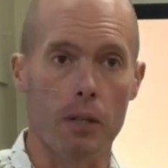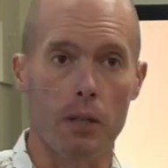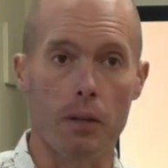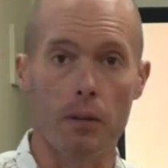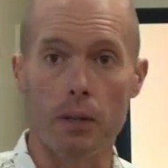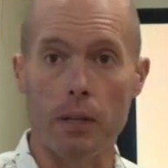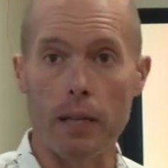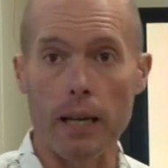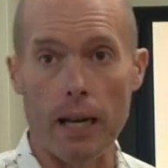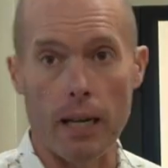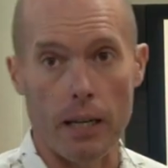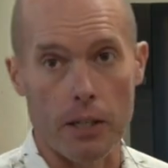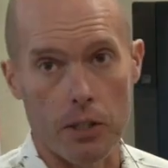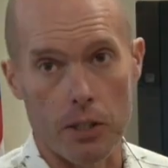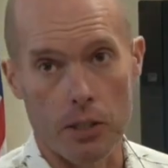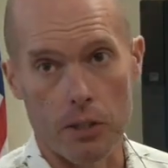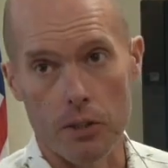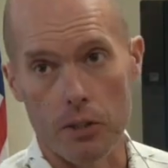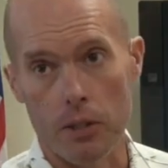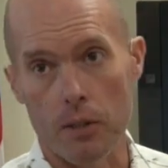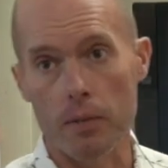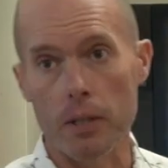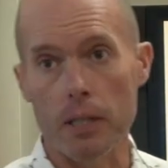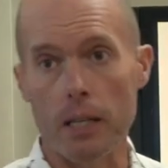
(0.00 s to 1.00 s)
on the
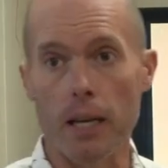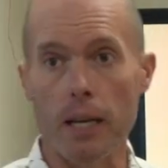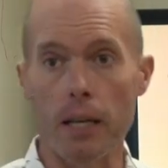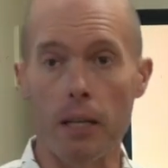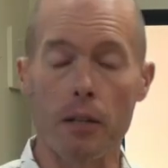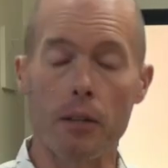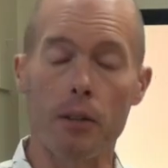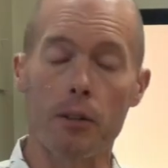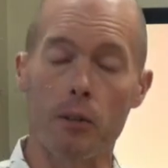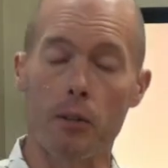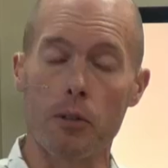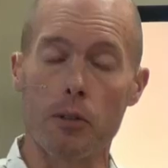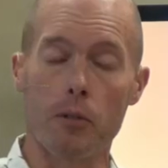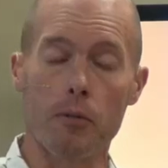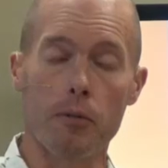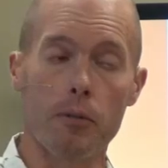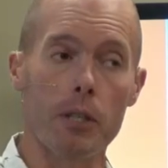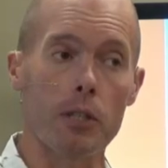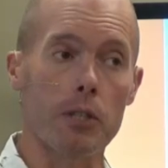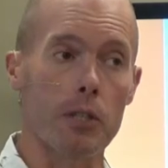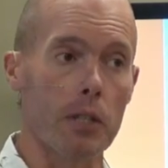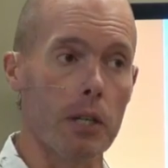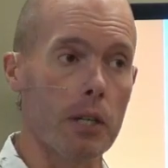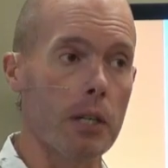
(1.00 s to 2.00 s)
actions of the 83rd
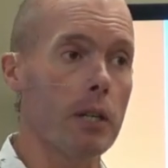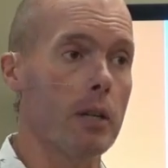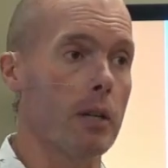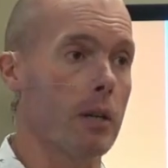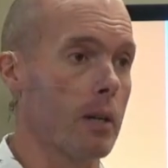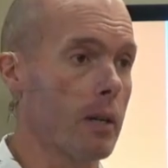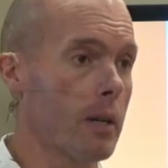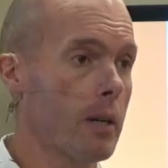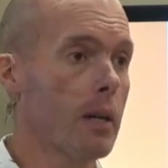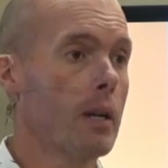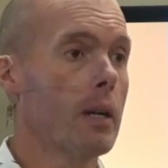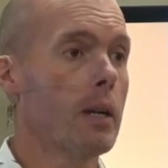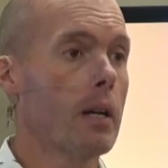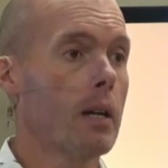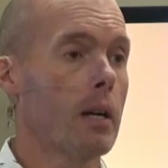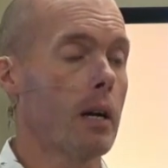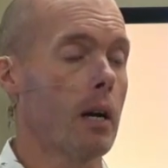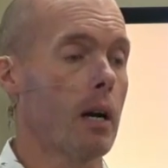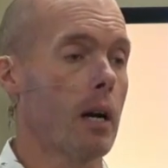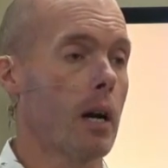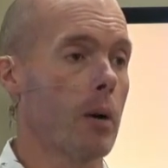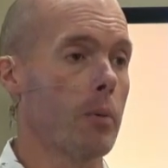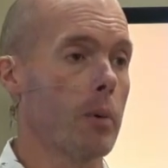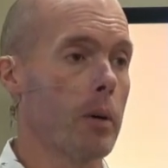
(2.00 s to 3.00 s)
Division here,
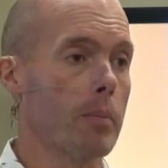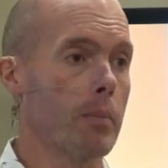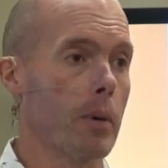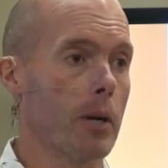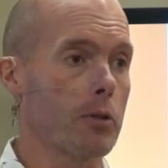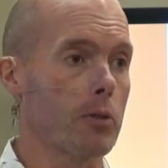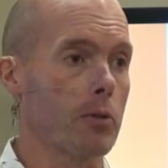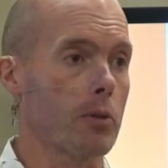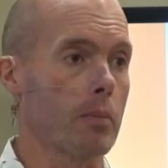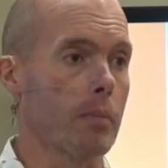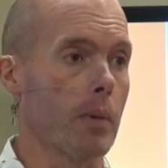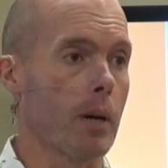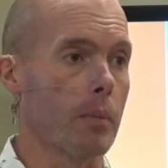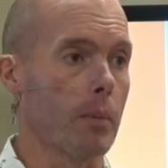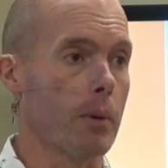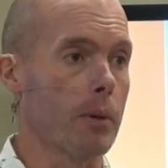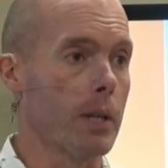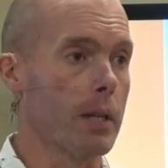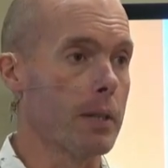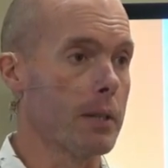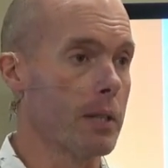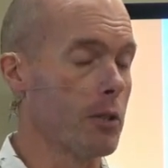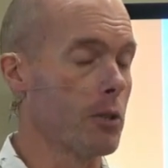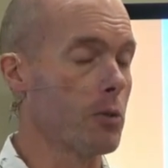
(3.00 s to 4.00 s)
we must remember
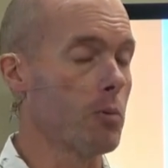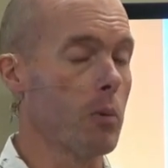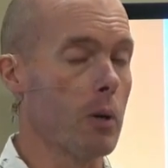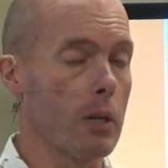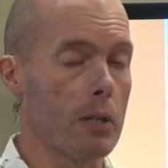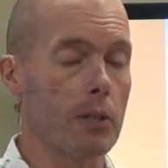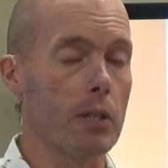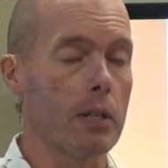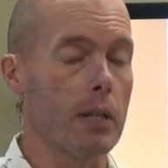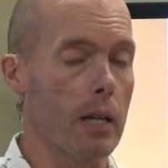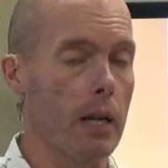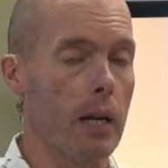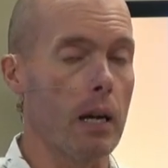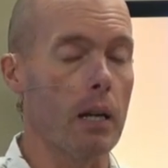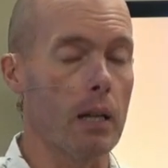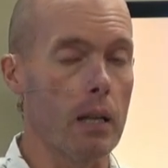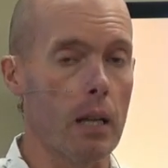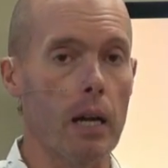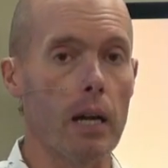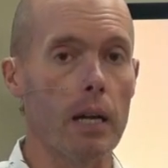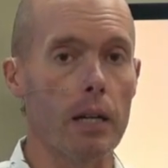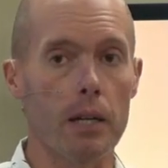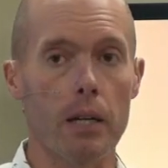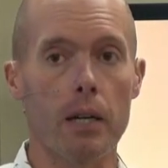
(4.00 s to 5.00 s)
that this was an
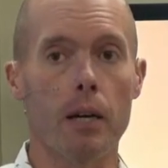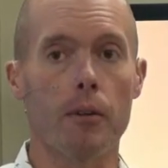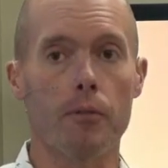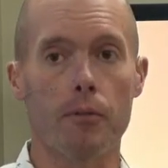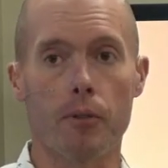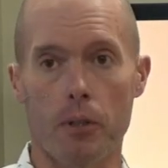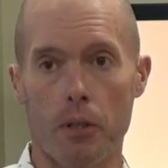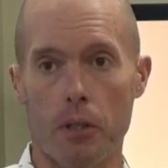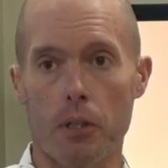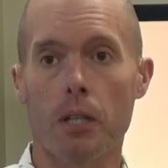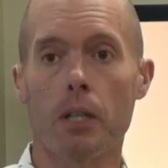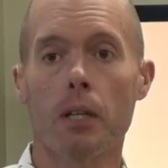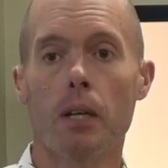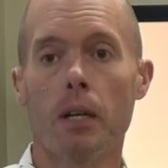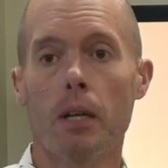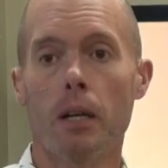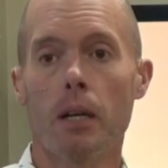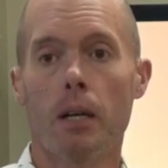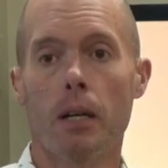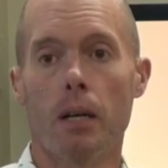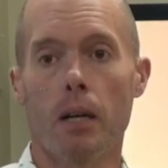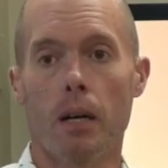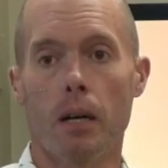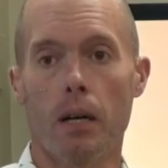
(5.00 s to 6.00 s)
Allied effort,
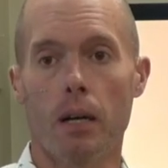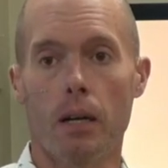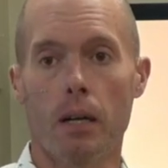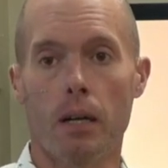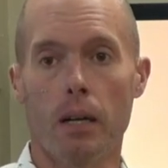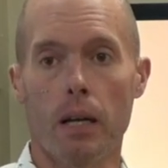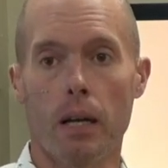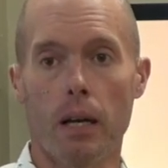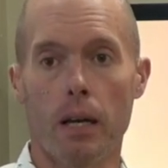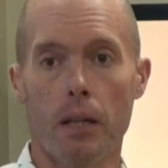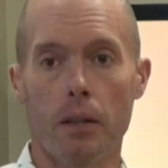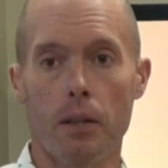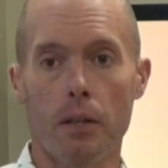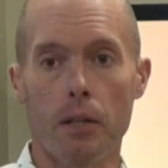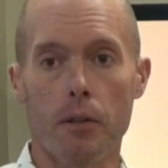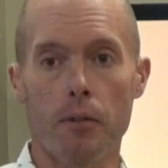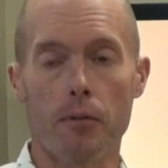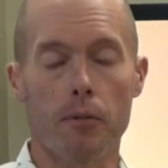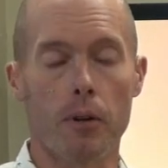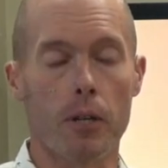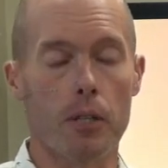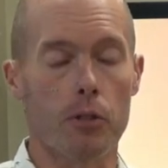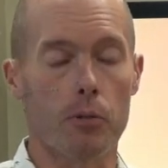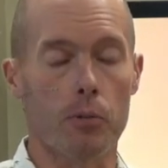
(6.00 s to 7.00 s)
and the
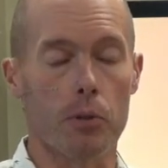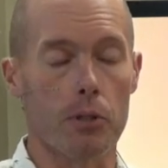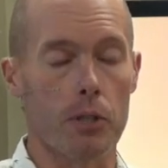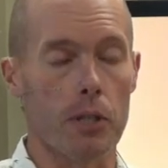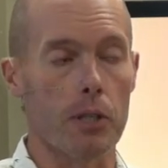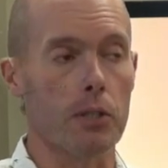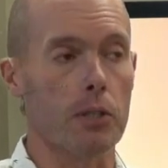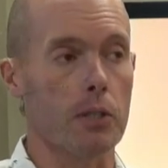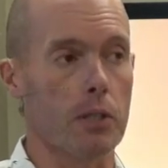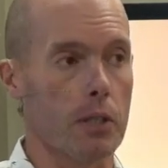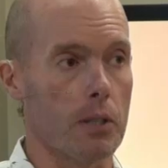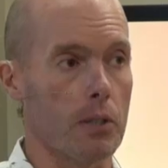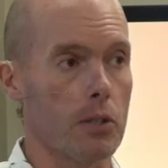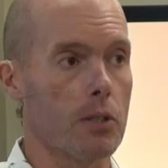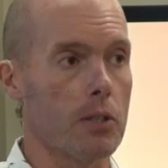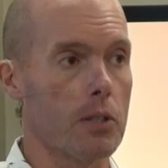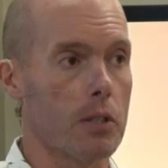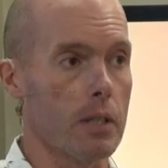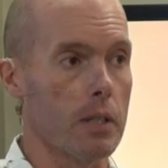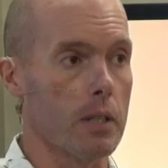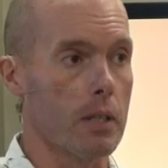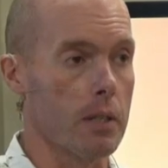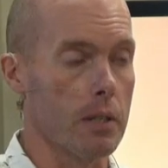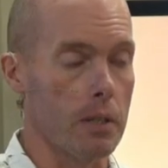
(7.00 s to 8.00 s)
French resistance
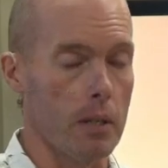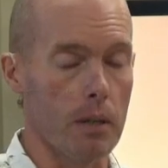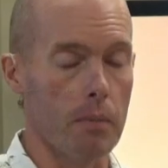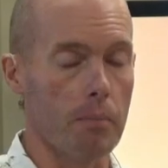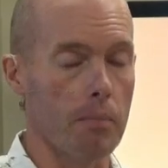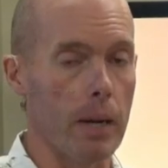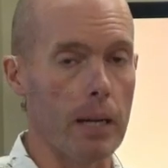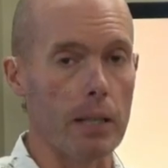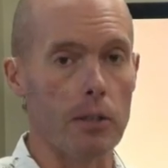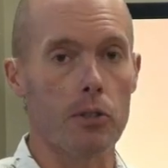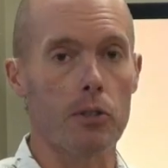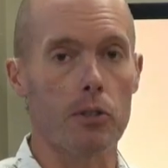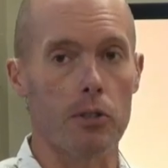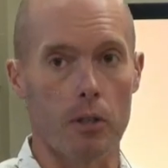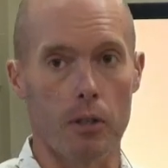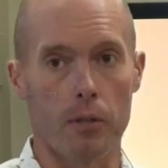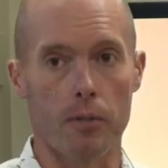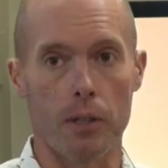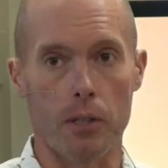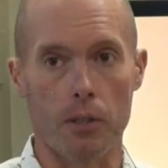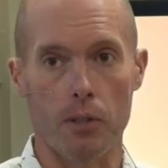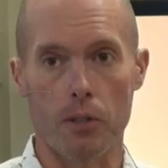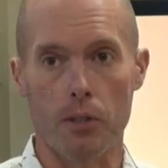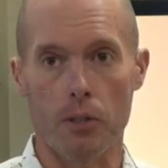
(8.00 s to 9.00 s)
did immense
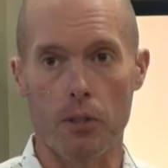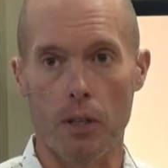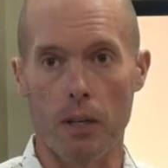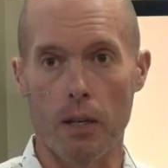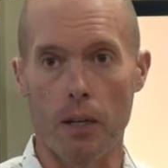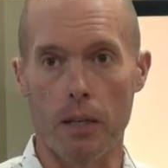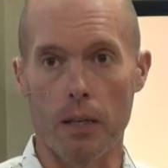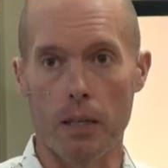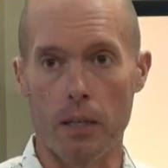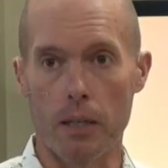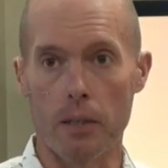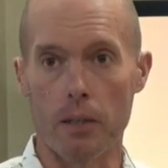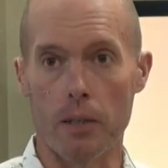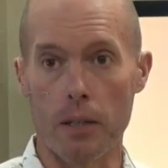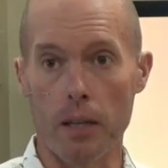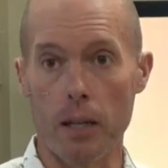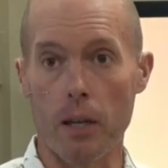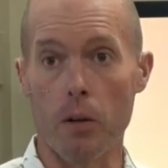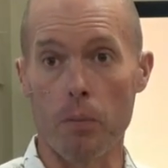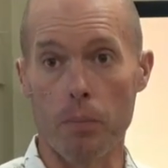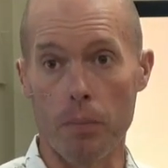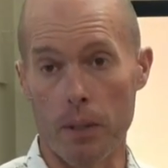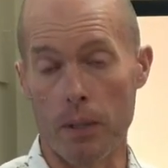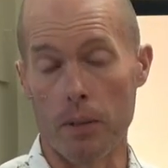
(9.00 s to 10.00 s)
service
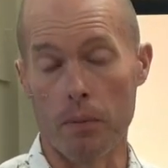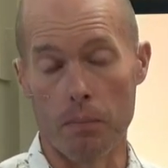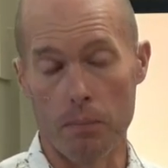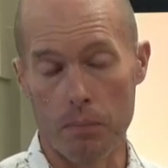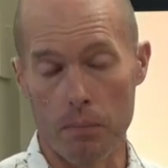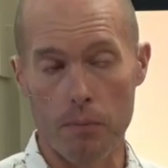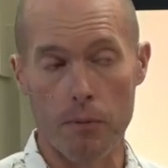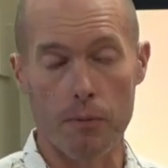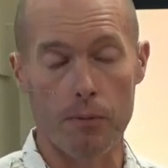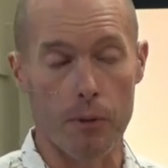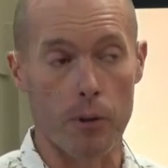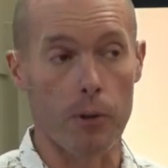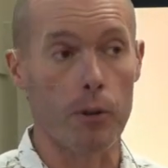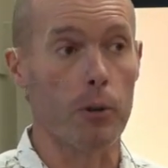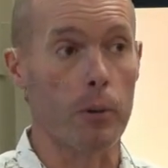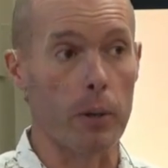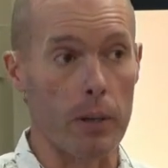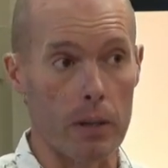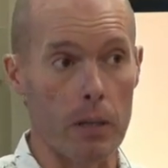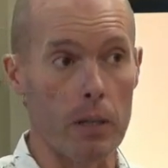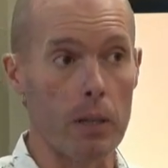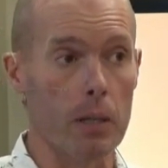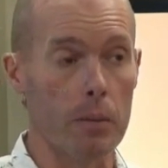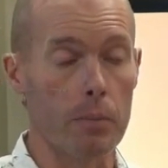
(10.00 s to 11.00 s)
in
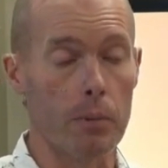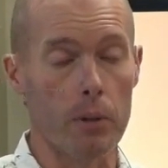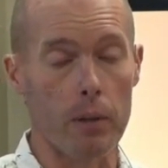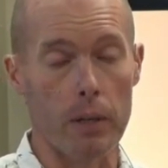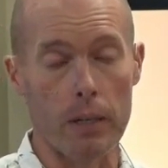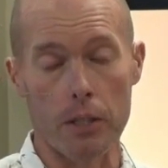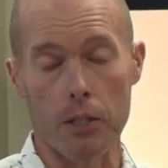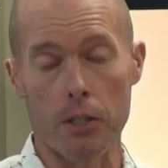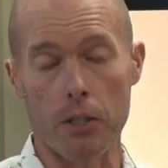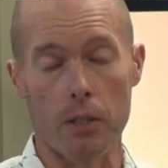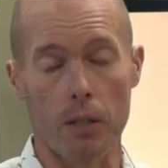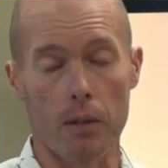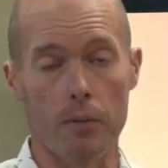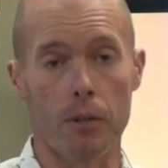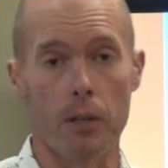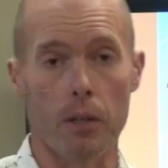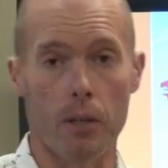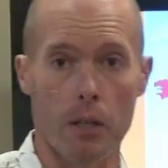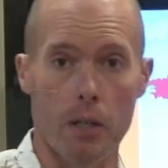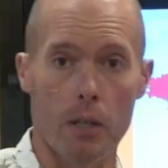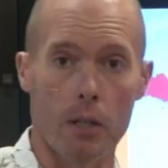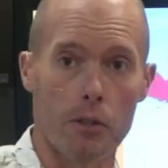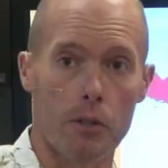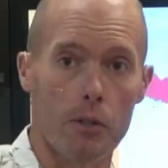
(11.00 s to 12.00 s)
furthering the liberation of
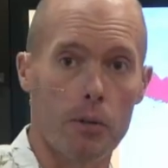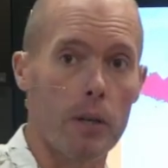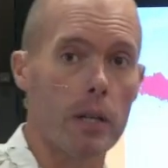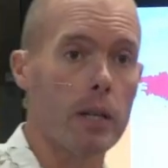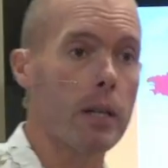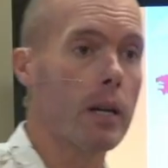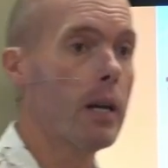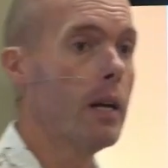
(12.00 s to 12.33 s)
their country.